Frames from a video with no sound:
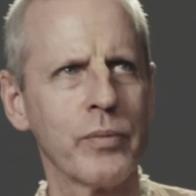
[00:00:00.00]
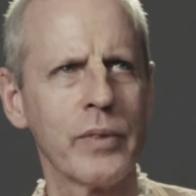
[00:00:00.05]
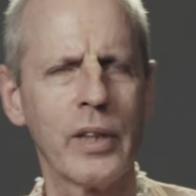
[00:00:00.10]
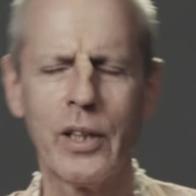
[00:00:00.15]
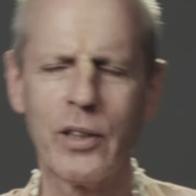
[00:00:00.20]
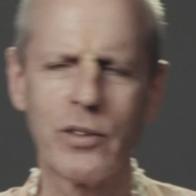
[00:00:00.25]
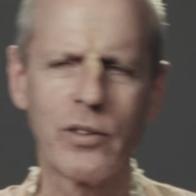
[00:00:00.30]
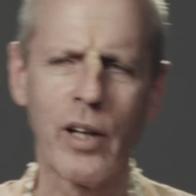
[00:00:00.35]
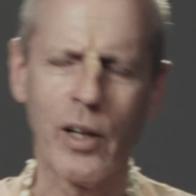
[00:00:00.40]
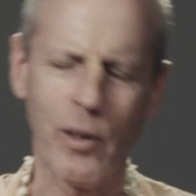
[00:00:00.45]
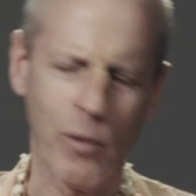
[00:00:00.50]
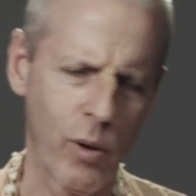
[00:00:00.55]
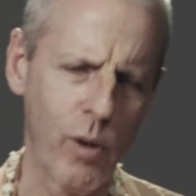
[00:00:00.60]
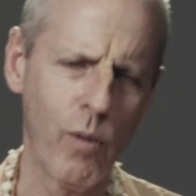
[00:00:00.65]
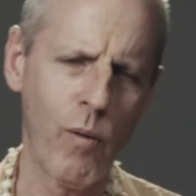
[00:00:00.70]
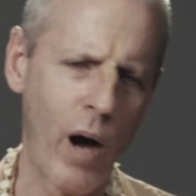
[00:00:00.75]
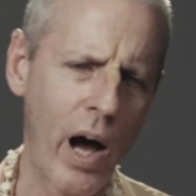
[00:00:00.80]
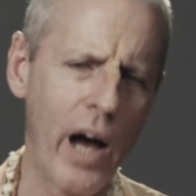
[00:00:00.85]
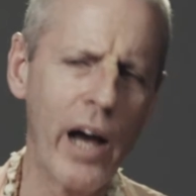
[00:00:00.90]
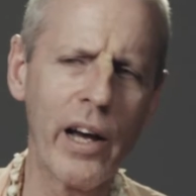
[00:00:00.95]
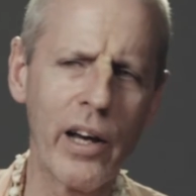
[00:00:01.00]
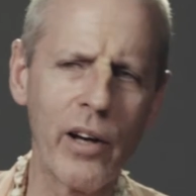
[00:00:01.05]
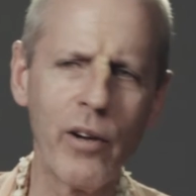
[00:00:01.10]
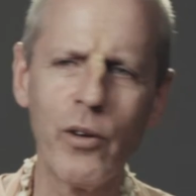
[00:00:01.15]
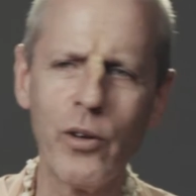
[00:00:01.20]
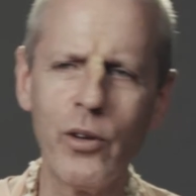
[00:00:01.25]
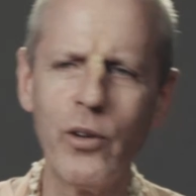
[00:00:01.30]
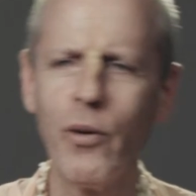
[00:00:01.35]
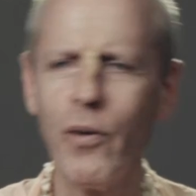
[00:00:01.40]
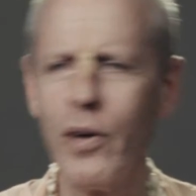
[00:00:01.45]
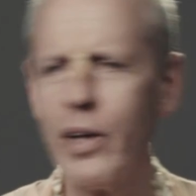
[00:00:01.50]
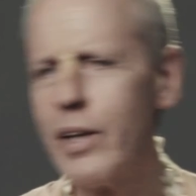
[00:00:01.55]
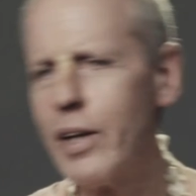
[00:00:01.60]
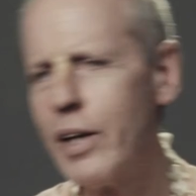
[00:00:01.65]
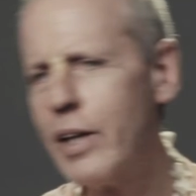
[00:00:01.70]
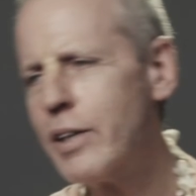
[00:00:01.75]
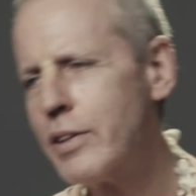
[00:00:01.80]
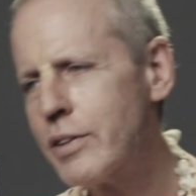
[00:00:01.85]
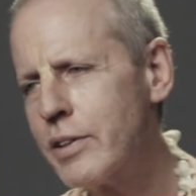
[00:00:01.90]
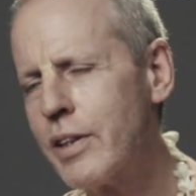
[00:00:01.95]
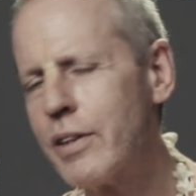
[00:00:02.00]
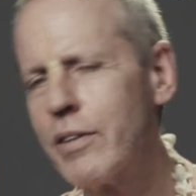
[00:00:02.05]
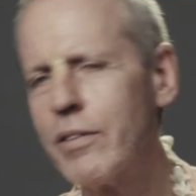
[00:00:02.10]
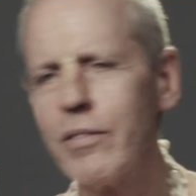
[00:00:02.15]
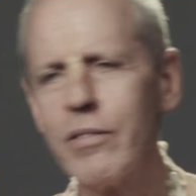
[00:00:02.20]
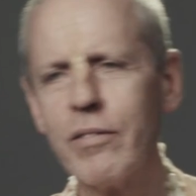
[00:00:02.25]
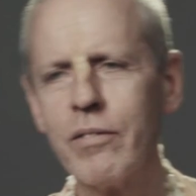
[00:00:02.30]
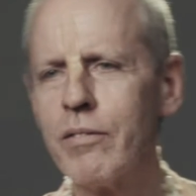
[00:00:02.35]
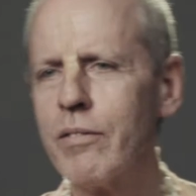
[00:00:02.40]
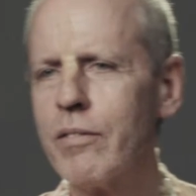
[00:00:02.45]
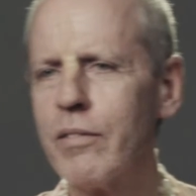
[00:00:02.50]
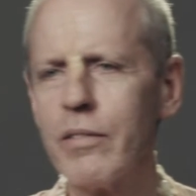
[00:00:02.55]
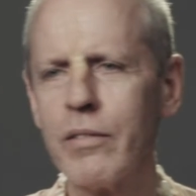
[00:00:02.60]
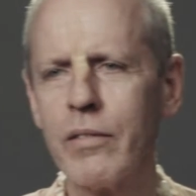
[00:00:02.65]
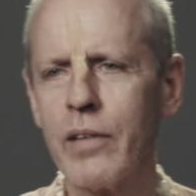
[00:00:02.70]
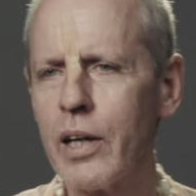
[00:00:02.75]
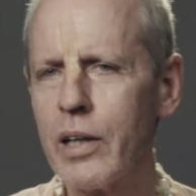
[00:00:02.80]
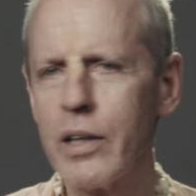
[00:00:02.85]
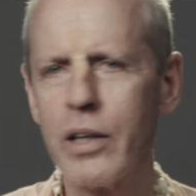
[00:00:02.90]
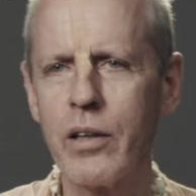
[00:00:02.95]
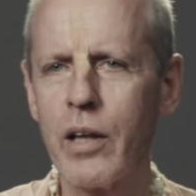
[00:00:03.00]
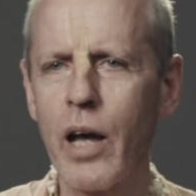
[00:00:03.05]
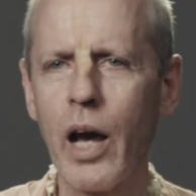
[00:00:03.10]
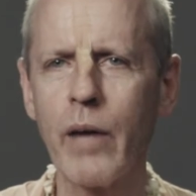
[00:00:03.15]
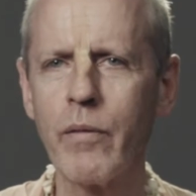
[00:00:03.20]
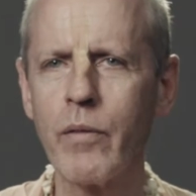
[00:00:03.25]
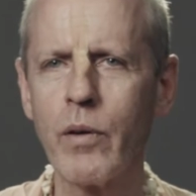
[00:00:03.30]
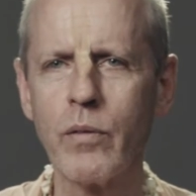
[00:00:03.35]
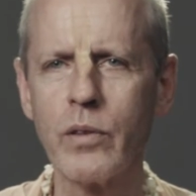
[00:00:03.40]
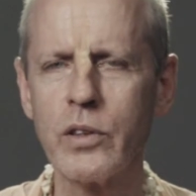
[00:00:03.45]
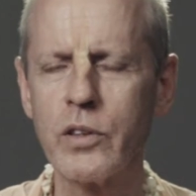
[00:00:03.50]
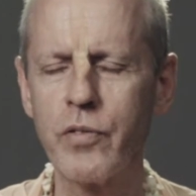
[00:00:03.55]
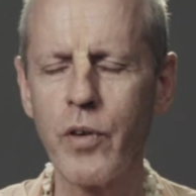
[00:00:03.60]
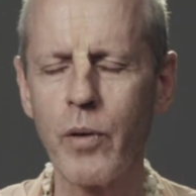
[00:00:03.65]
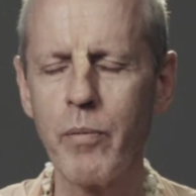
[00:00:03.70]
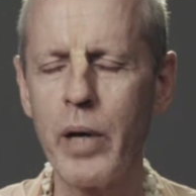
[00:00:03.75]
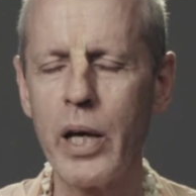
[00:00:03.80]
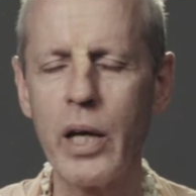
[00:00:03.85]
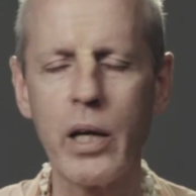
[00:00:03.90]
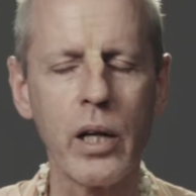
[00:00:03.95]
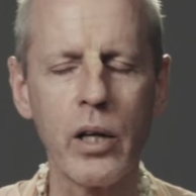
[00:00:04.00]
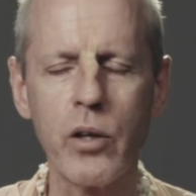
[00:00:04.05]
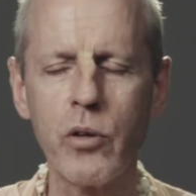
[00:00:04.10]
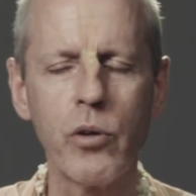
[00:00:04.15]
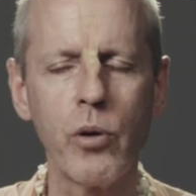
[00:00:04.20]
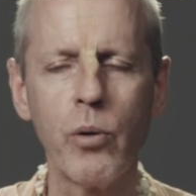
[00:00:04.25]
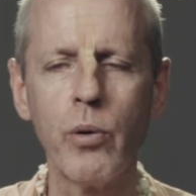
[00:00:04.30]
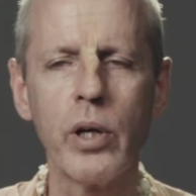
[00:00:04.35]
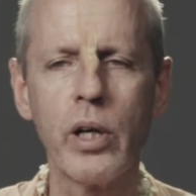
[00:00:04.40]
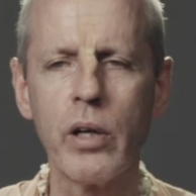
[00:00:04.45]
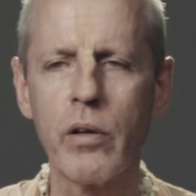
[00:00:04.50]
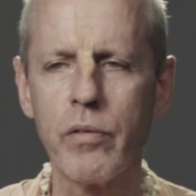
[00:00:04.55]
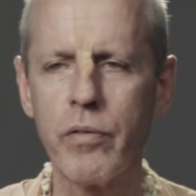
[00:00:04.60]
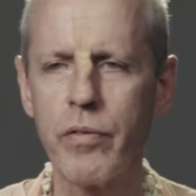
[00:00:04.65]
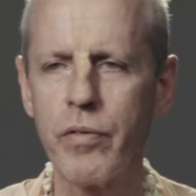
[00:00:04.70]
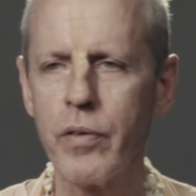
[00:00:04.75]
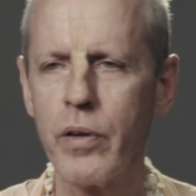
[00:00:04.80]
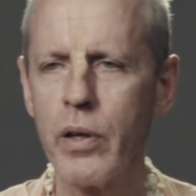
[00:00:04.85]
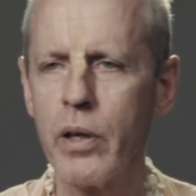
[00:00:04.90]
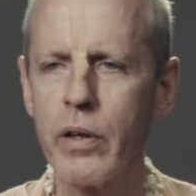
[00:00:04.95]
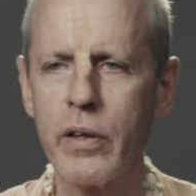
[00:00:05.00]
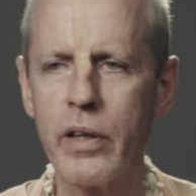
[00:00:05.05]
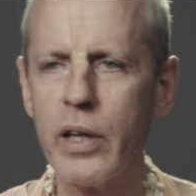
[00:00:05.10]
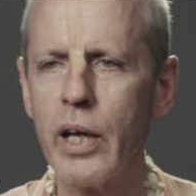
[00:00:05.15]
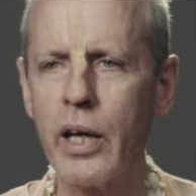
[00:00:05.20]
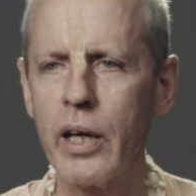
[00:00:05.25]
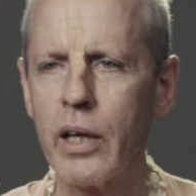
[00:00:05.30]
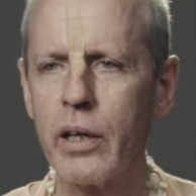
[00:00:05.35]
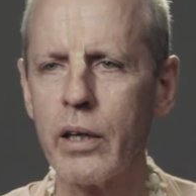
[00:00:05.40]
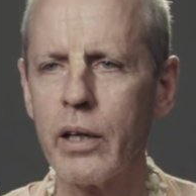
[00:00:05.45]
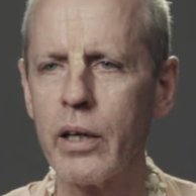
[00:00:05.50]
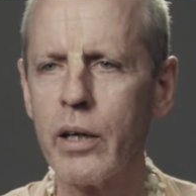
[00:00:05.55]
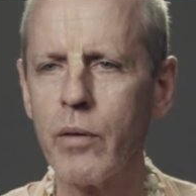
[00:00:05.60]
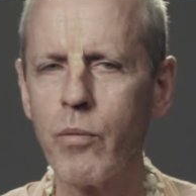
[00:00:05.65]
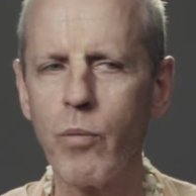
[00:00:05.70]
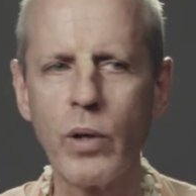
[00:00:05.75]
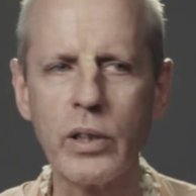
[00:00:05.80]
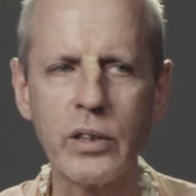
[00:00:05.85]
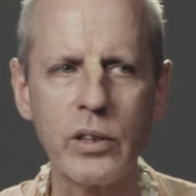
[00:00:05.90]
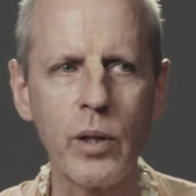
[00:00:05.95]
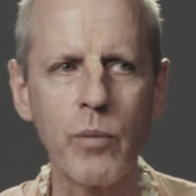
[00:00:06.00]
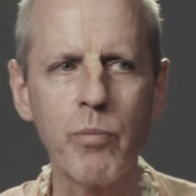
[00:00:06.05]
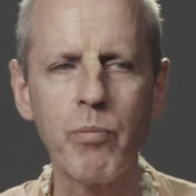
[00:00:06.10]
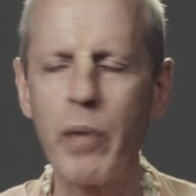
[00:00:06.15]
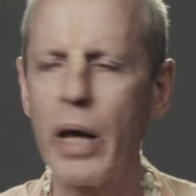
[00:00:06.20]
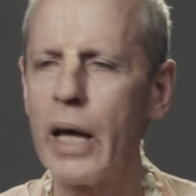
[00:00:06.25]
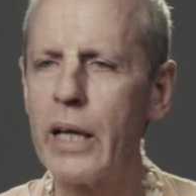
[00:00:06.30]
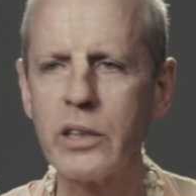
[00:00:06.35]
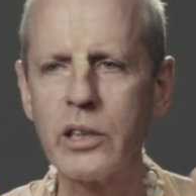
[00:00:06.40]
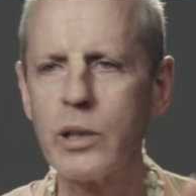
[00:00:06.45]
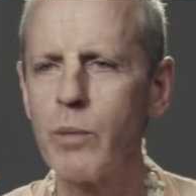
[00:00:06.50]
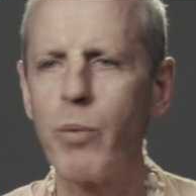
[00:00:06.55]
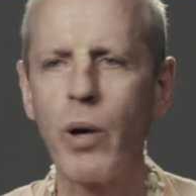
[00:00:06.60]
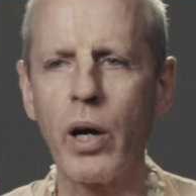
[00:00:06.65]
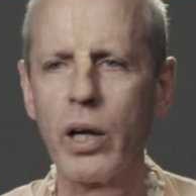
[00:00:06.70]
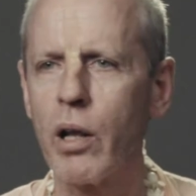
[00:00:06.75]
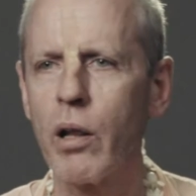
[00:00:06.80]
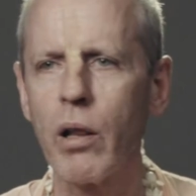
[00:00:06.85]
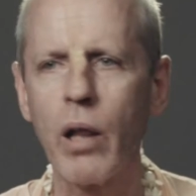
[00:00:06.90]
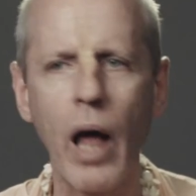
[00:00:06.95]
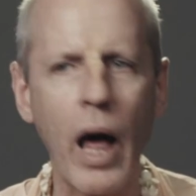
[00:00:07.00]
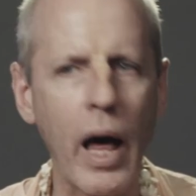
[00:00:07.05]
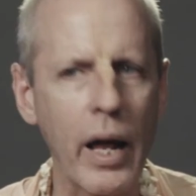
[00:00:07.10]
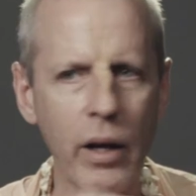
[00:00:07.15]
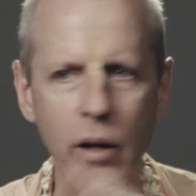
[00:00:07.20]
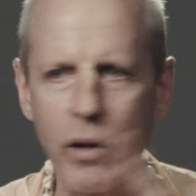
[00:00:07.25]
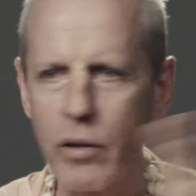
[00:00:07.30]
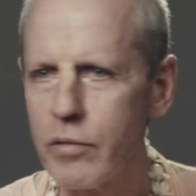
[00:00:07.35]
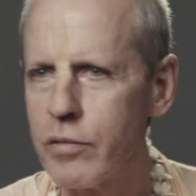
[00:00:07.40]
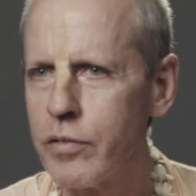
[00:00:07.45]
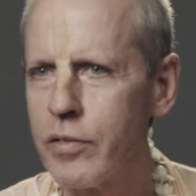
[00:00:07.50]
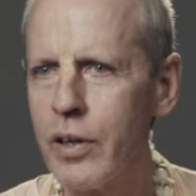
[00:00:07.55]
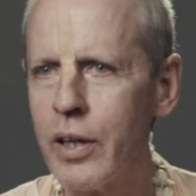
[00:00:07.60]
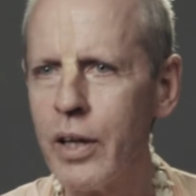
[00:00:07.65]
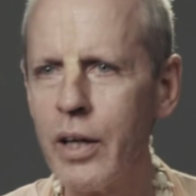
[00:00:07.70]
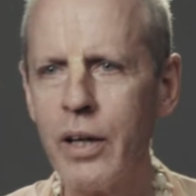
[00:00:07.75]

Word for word: he's like, Well, why are you doing this? And at the time, it was for me an intuitive thing. It wasn't based upon a lot of